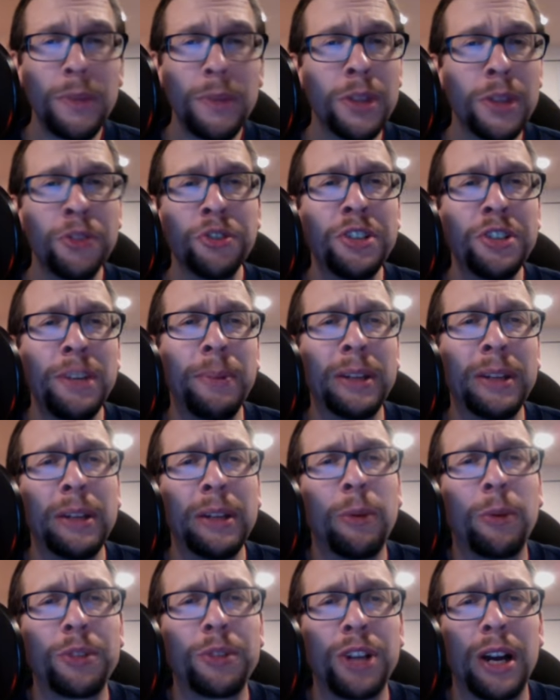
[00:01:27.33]
So typically
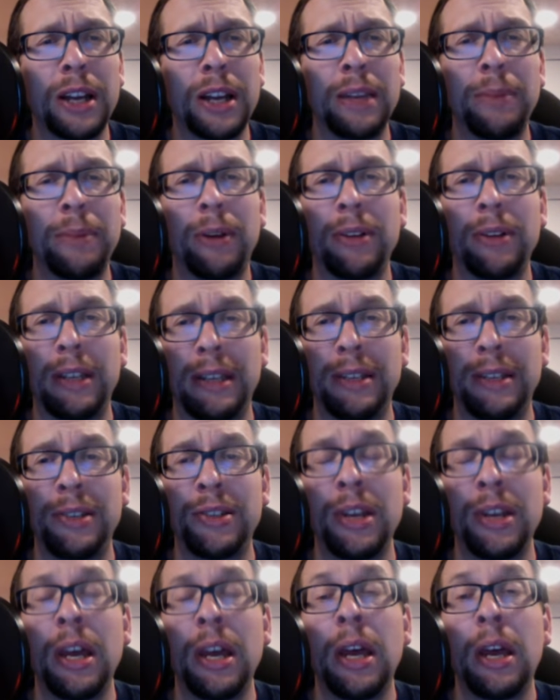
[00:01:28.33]
what we're talking about is
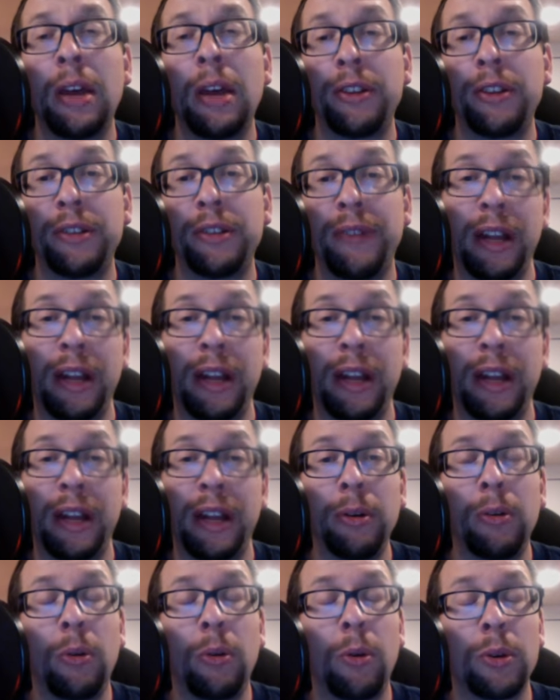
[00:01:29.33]
the
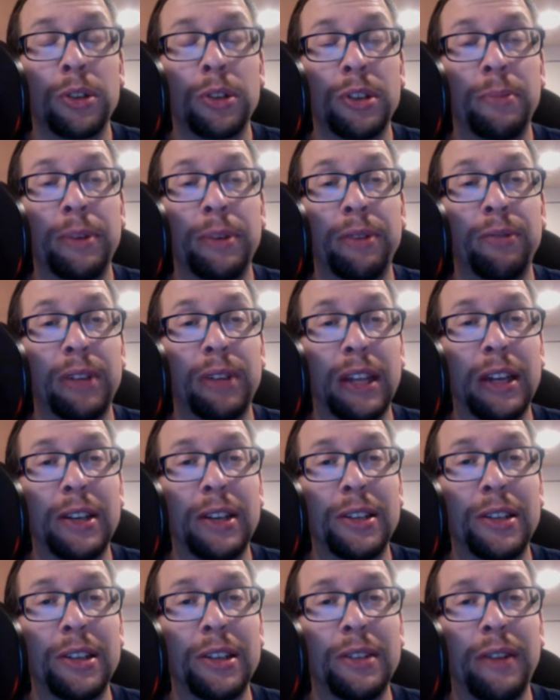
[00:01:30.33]
developer or somebody related
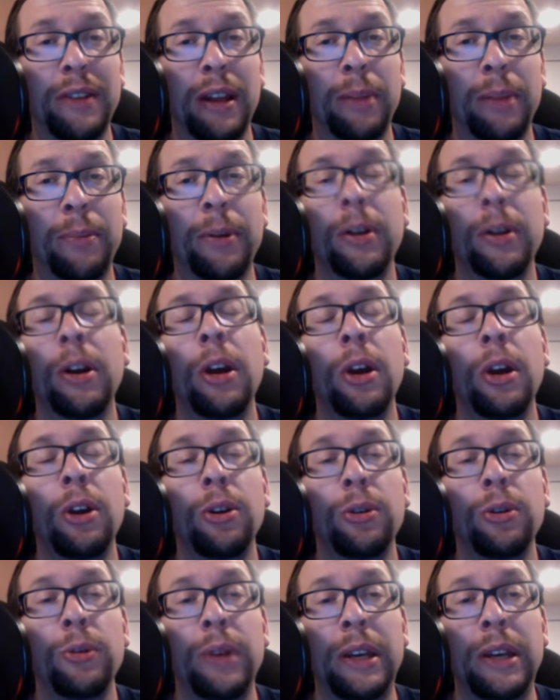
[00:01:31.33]
to the developer
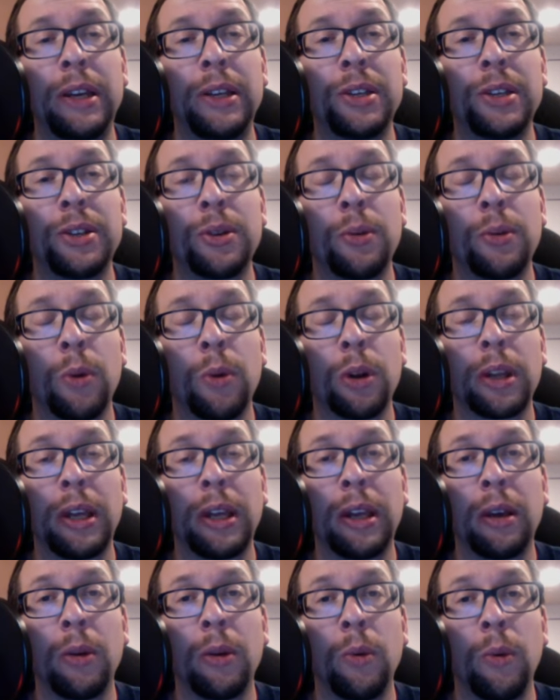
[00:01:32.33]
who is
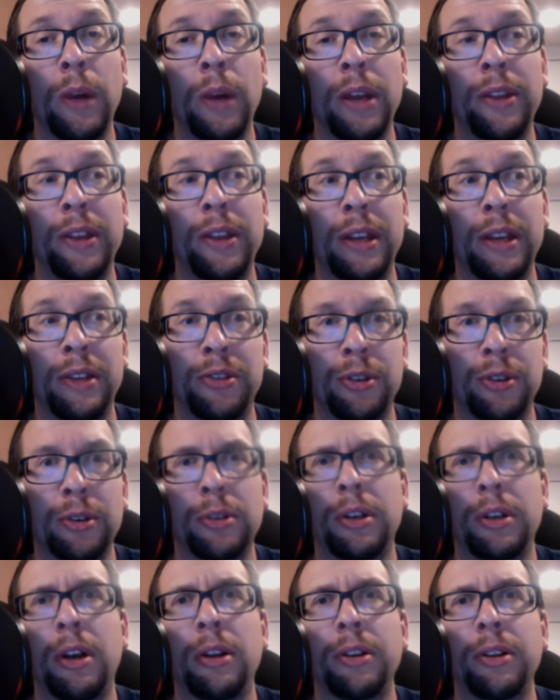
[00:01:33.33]
working with internal
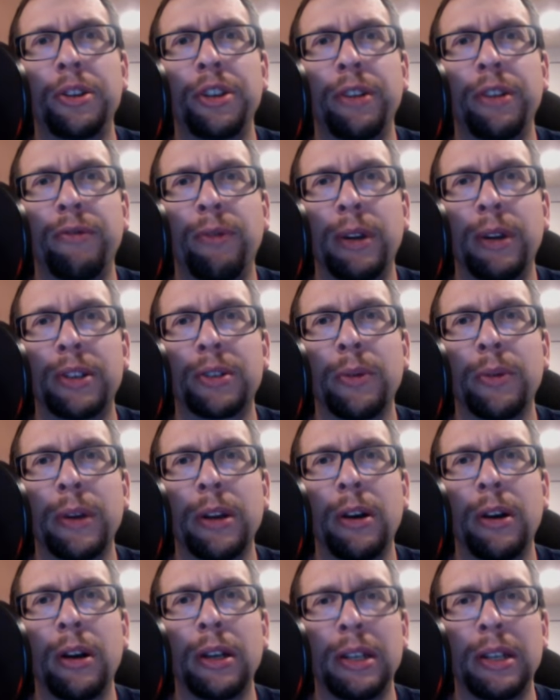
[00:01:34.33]
knowledge of what's going
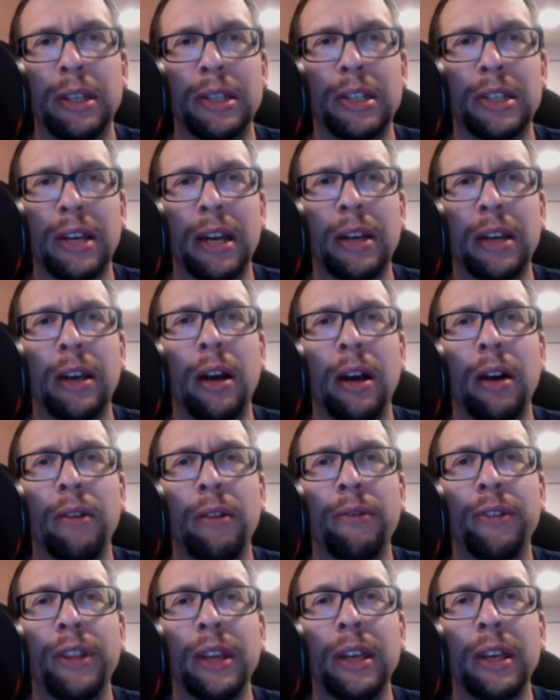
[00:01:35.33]
on inside
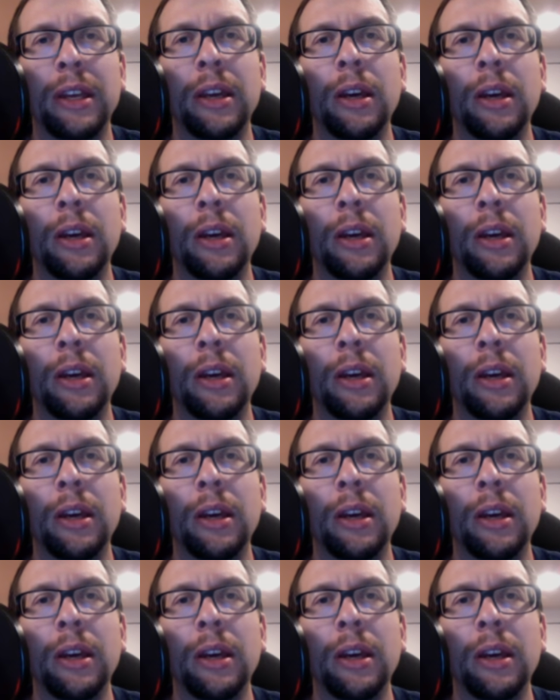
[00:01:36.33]
of the